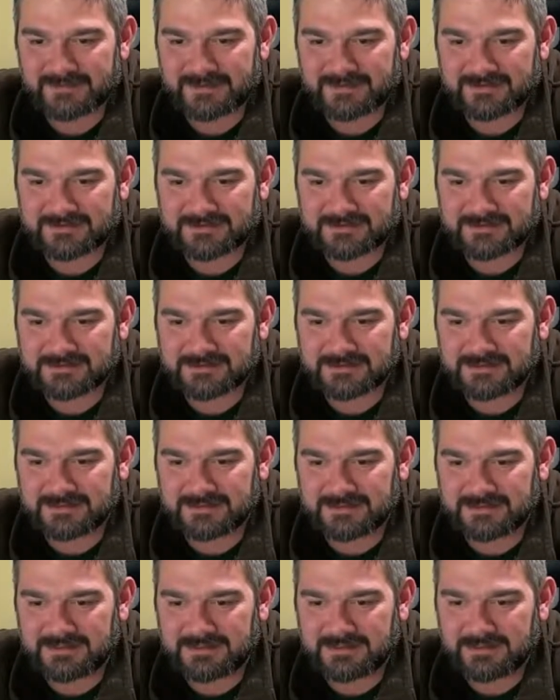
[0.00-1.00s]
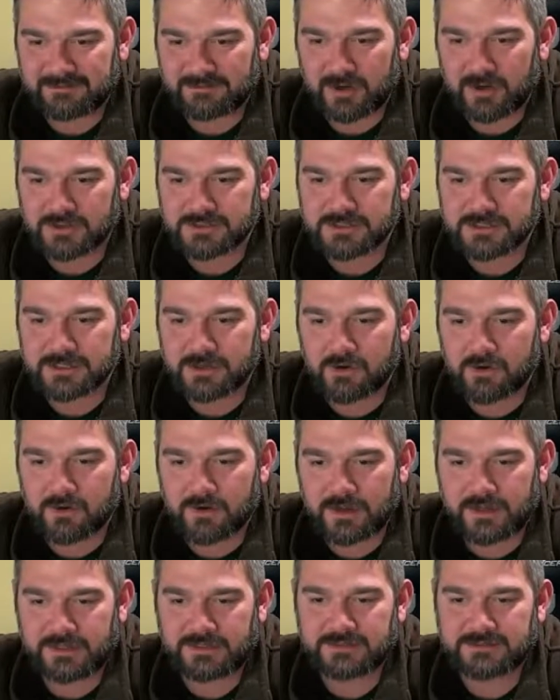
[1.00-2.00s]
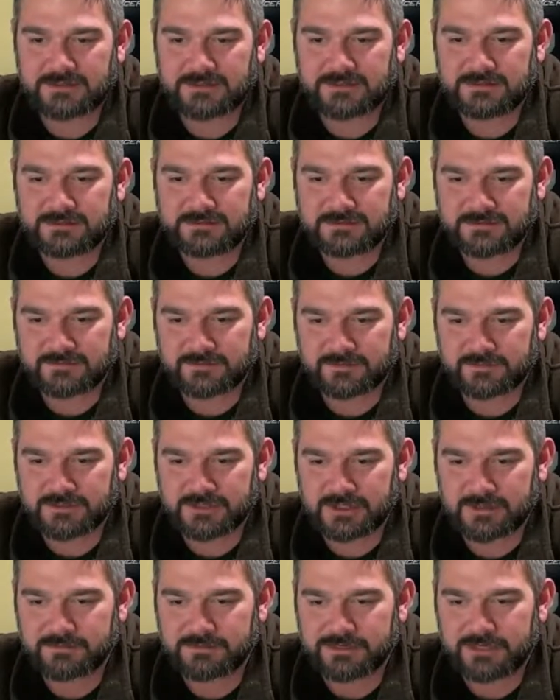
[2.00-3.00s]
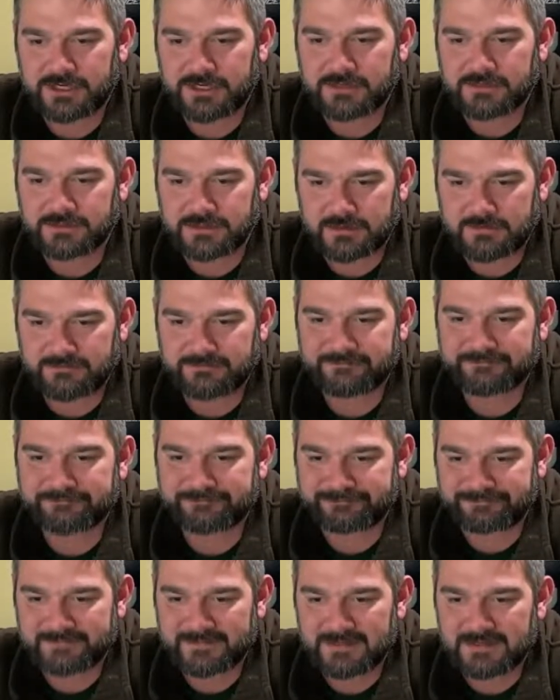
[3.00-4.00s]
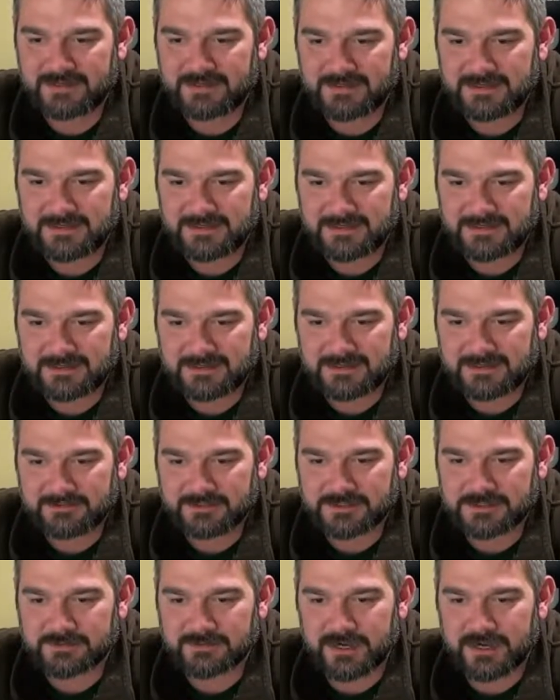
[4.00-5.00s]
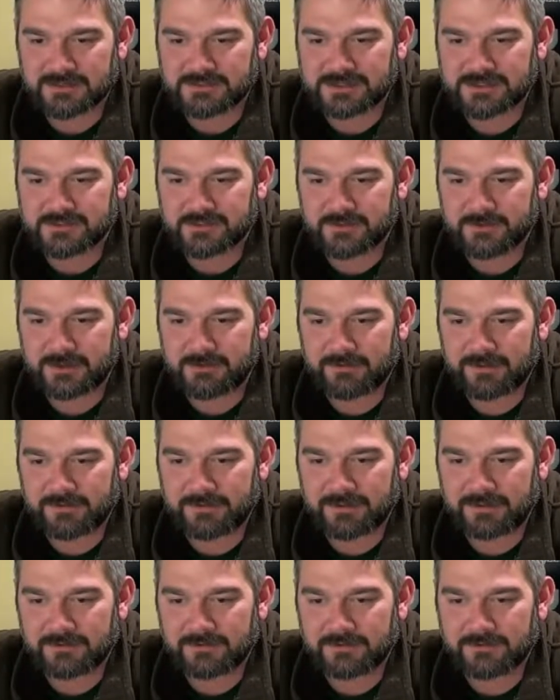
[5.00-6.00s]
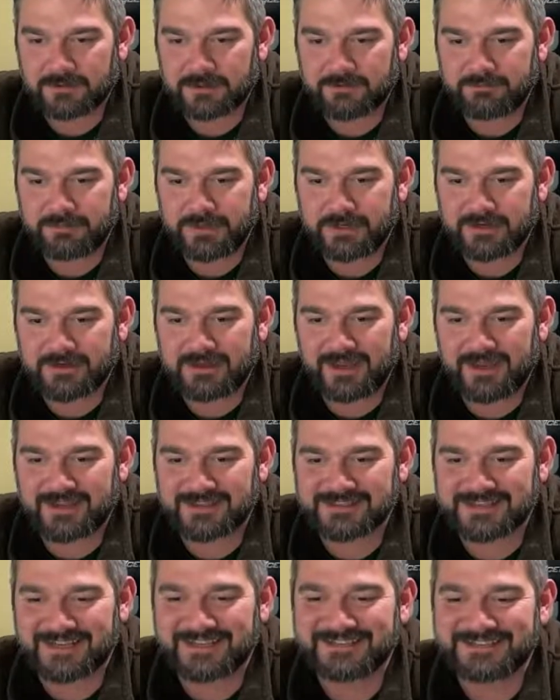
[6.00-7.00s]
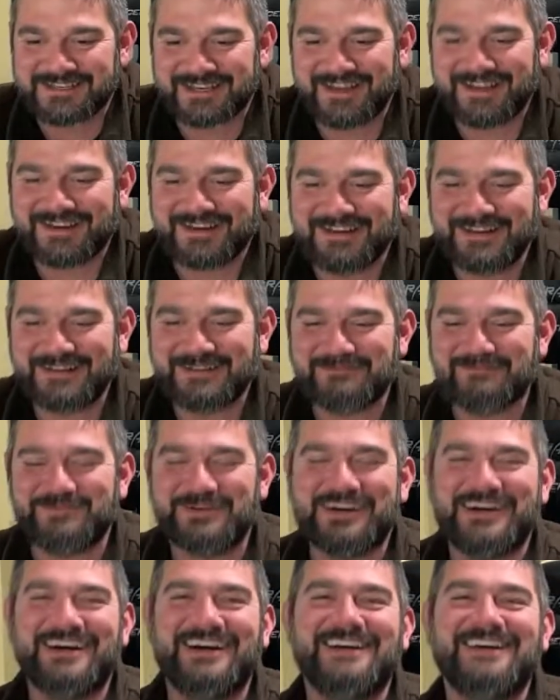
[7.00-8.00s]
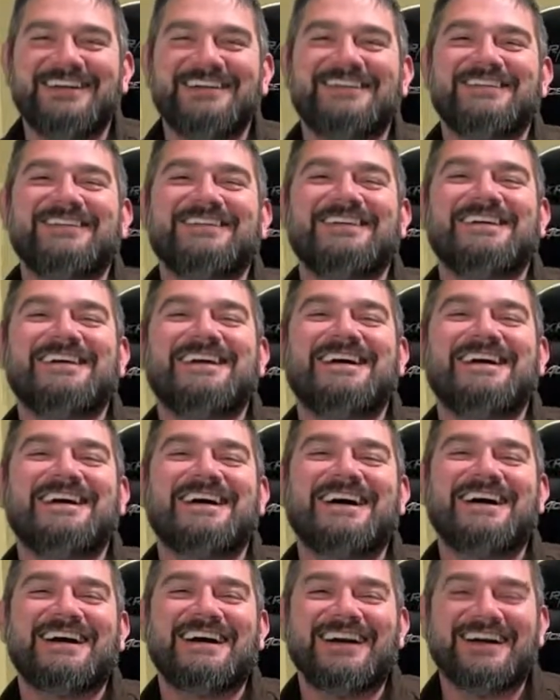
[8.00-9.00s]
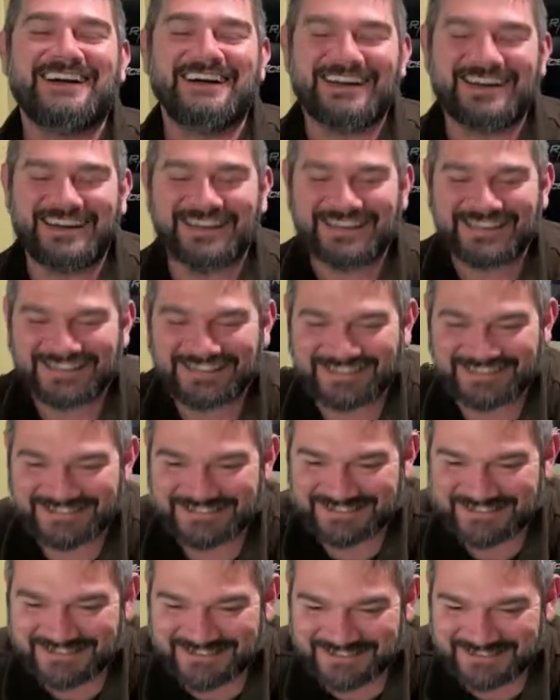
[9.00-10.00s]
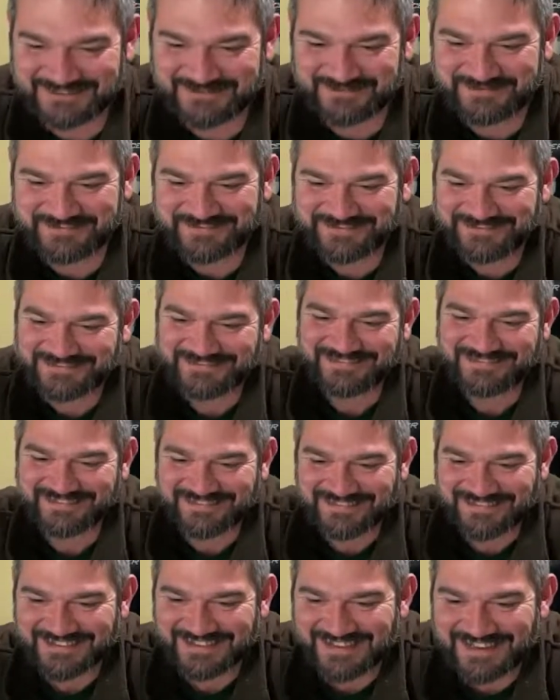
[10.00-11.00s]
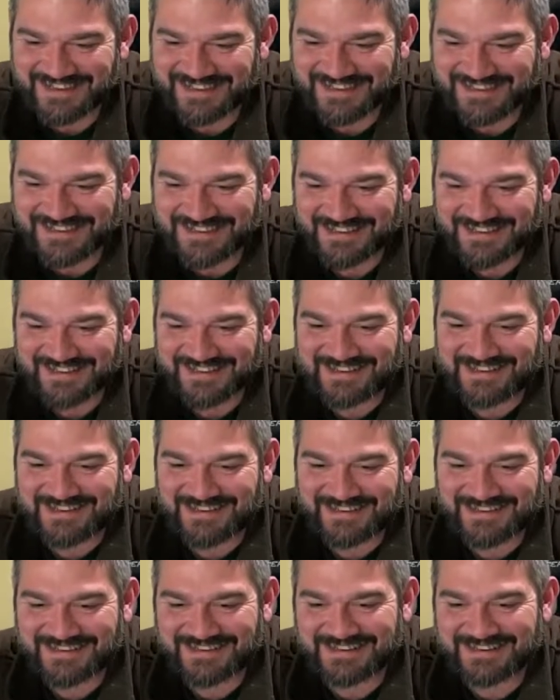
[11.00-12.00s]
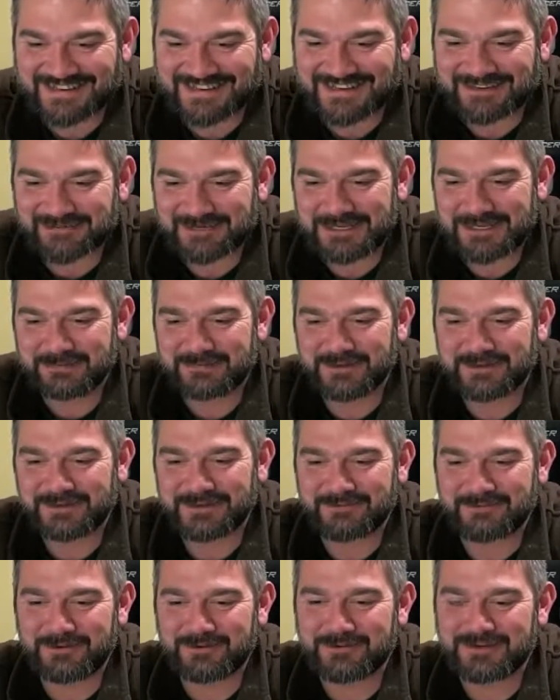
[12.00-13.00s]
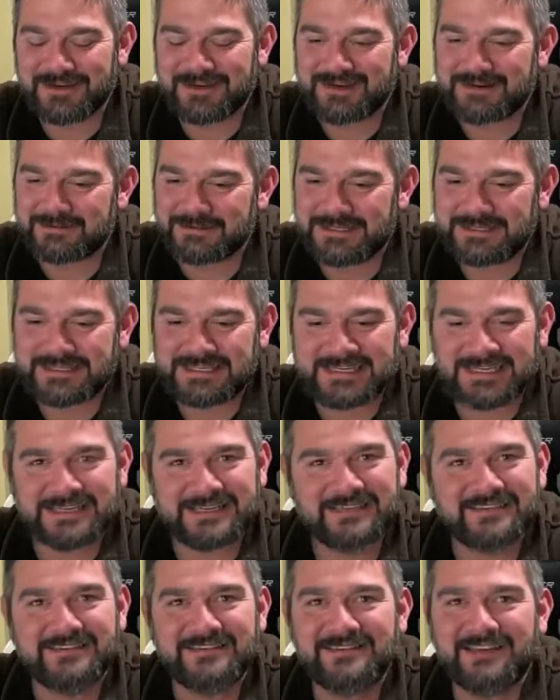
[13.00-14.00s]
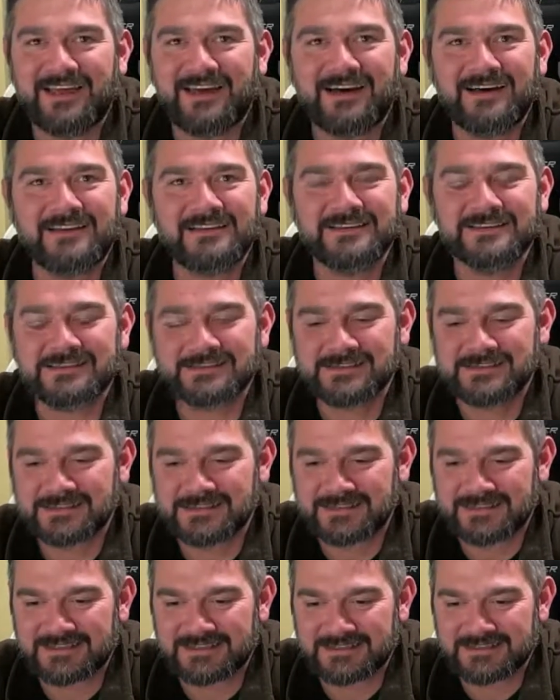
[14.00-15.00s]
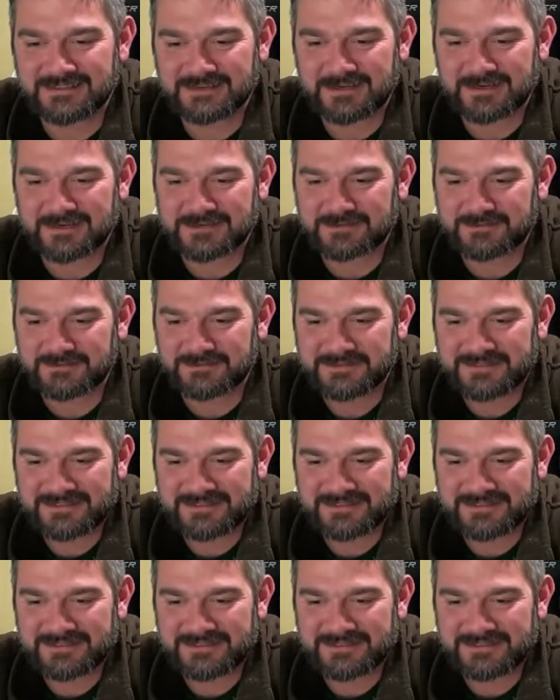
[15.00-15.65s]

Let's see, bars and coins from Chump Chain. Yep. Mr. Miles, I store my wealth in aluminum beer cans outside in a pile. That's awesome. Raheem, build it and we will come. Indeed. Yeah, this is awesome.